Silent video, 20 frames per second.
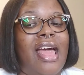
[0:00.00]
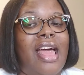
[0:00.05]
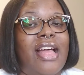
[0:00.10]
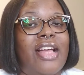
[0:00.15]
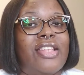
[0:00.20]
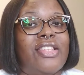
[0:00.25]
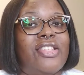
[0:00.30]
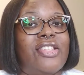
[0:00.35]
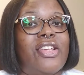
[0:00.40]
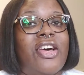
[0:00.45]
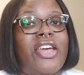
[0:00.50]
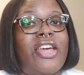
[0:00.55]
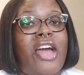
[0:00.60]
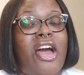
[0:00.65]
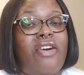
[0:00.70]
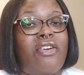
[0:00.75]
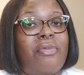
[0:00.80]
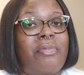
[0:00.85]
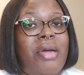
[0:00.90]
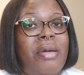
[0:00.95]
So
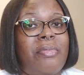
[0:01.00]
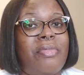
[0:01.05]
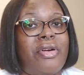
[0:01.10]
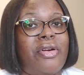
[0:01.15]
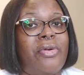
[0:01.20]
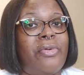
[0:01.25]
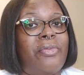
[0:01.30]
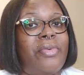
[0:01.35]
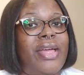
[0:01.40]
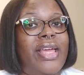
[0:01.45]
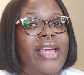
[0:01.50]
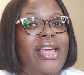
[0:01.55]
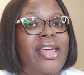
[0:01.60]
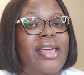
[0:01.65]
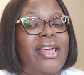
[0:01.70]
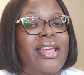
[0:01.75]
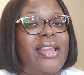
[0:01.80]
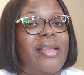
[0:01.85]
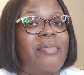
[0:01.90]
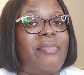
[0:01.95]
y'all remember
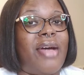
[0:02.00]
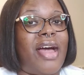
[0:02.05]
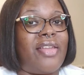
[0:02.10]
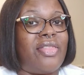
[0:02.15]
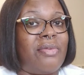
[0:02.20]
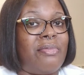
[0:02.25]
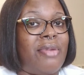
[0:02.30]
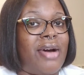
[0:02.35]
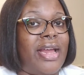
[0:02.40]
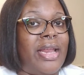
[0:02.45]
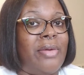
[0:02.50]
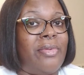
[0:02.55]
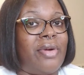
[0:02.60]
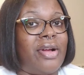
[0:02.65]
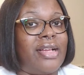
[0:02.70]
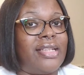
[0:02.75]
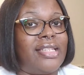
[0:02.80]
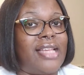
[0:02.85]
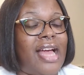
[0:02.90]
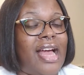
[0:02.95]
when Bath and Body
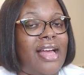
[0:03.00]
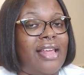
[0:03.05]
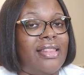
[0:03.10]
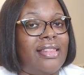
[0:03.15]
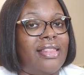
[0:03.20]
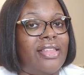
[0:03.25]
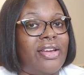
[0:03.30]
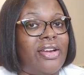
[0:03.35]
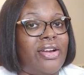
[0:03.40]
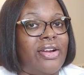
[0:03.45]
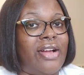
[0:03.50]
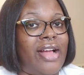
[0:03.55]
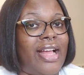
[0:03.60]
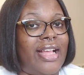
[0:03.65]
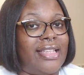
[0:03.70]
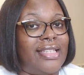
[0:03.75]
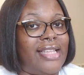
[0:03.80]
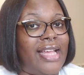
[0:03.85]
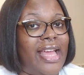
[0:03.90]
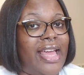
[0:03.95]
Works had their
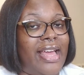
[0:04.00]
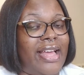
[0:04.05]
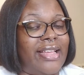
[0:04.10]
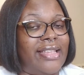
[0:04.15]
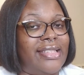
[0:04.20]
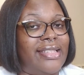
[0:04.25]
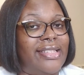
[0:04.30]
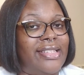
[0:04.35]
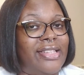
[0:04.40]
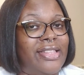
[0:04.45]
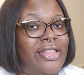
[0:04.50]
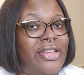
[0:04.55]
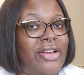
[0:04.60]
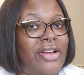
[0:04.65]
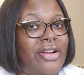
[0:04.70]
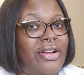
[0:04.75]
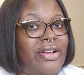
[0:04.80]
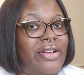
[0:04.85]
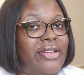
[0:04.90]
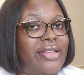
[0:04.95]
SAS,
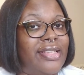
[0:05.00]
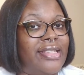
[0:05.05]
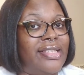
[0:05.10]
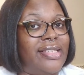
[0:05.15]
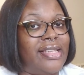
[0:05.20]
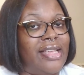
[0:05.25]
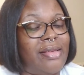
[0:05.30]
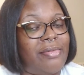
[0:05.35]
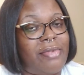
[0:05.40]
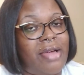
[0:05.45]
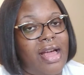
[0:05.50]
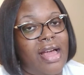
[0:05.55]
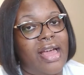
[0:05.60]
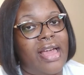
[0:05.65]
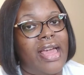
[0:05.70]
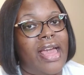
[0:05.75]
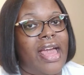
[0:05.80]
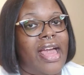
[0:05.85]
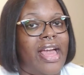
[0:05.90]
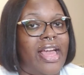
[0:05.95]
their
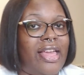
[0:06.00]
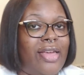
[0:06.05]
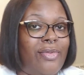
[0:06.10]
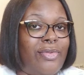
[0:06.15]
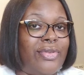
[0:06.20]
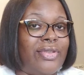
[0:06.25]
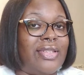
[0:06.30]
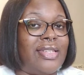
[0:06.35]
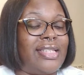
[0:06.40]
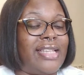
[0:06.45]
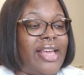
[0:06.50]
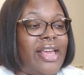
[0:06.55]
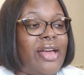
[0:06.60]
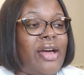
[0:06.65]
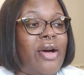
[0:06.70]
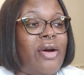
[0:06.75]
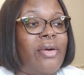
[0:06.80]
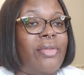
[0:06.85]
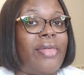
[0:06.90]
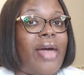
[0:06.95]
semi-annual
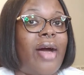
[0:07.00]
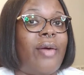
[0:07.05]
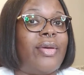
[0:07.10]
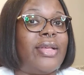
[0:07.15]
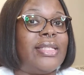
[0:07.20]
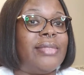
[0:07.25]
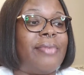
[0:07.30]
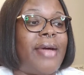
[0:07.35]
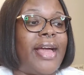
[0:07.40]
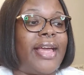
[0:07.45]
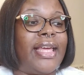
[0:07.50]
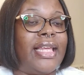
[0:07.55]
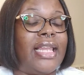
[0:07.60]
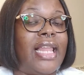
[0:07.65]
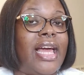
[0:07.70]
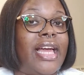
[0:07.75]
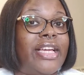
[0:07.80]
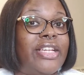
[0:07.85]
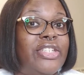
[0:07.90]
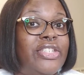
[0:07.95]
sale? That was back in
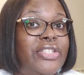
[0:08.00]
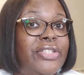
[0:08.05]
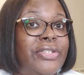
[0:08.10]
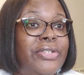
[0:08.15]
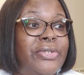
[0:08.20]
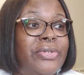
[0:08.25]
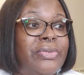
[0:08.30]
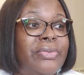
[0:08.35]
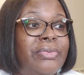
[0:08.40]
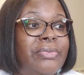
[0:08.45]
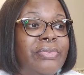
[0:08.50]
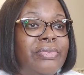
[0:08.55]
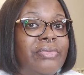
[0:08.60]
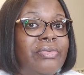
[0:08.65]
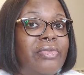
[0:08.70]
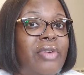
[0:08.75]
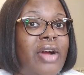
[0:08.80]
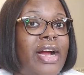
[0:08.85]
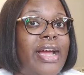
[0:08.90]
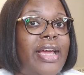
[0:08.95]
like June,
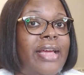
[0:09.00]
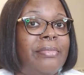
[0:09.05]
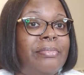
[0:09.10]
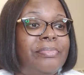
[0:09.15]
right?